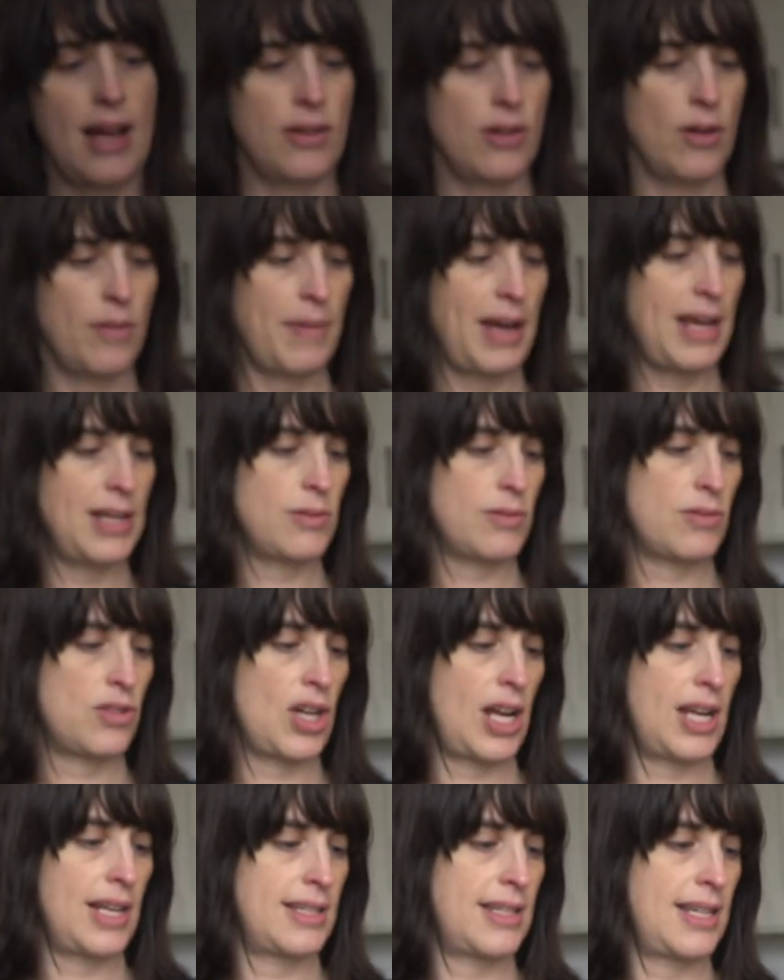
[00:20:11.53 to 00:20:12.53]
not made with
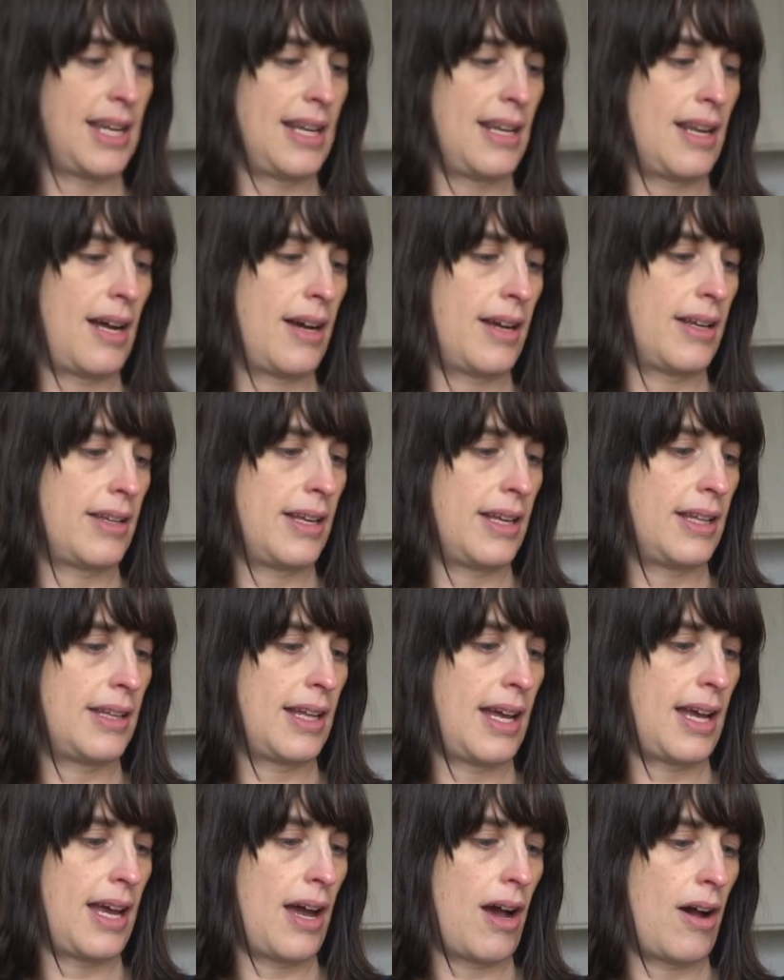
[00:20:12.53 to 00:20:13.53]
gelatin. I think
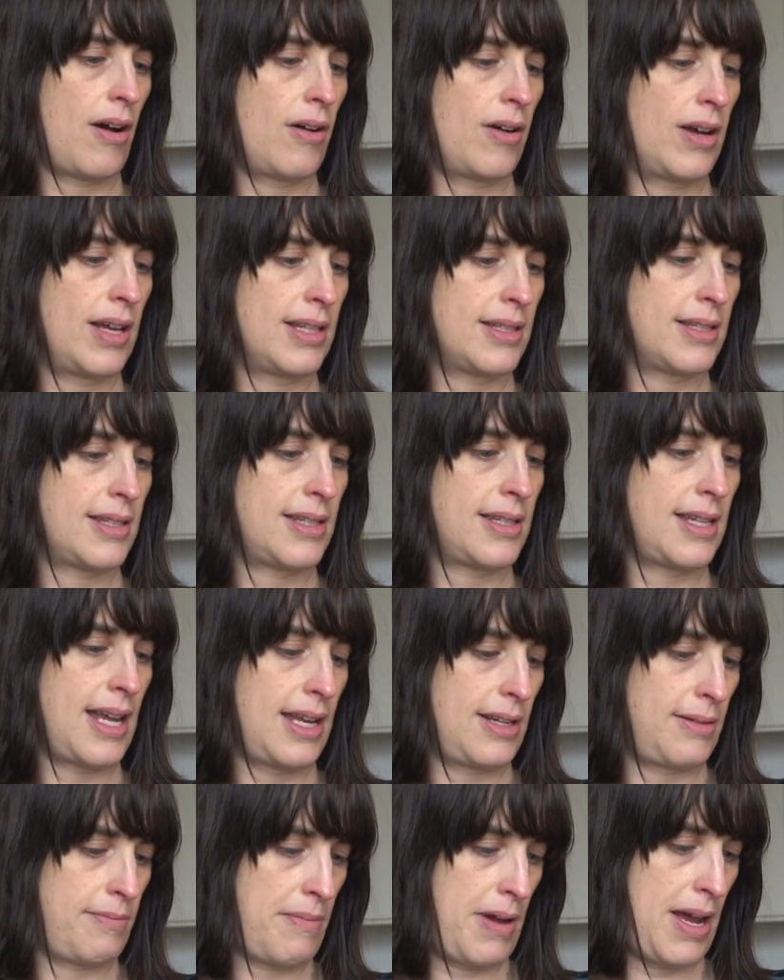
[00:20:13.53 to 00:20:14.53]
they are
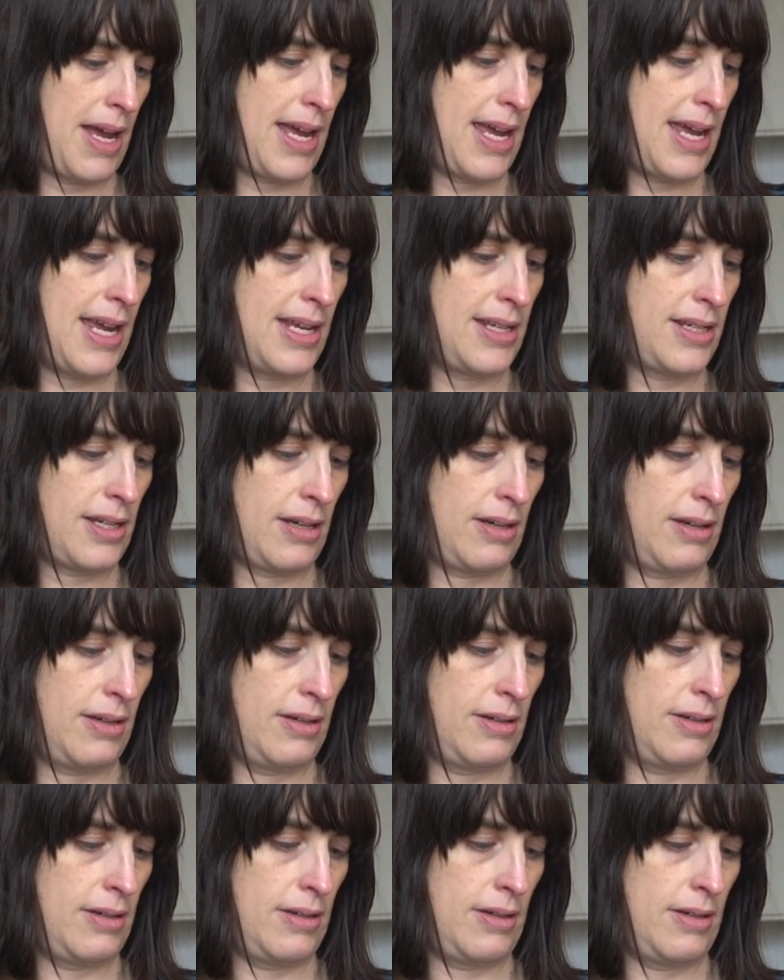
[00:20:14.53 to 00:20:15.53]
instead made
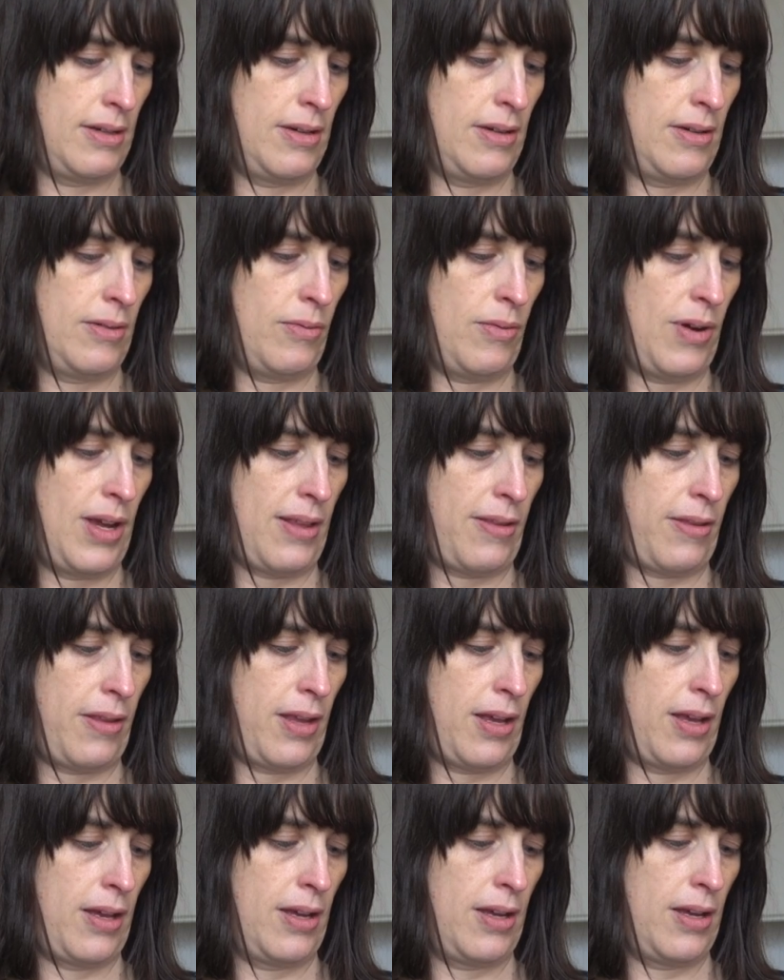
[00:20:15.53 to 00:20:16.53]

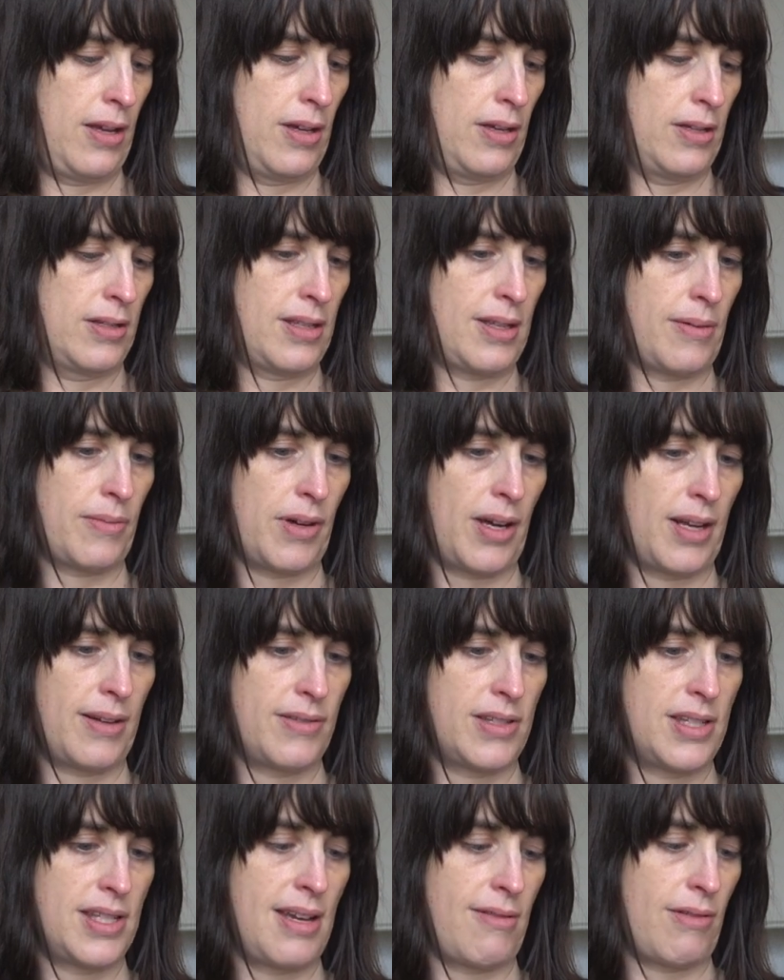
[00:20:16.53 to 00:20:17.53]
with some kind
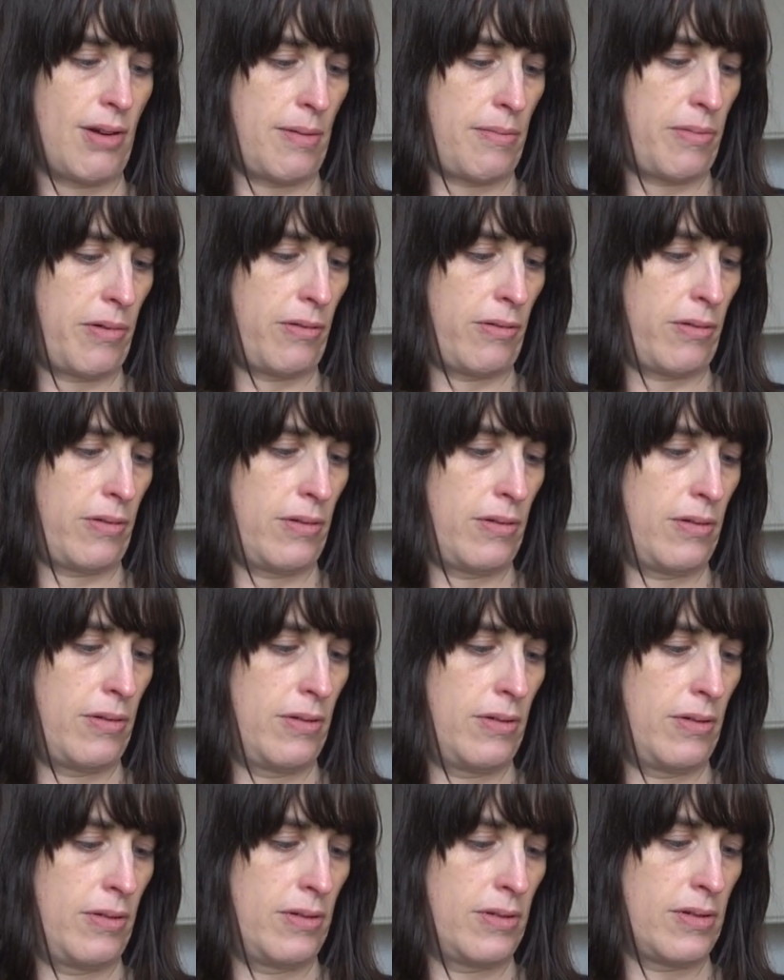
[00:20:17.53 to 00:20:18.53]
of syrup or
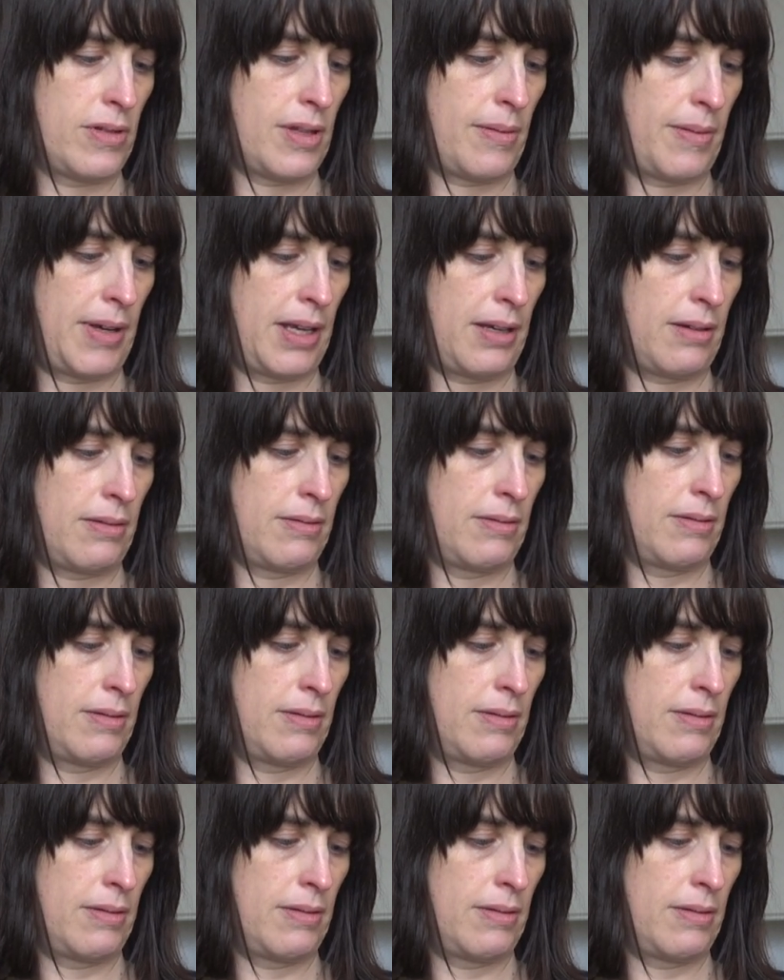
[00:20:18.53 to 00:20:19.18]
something.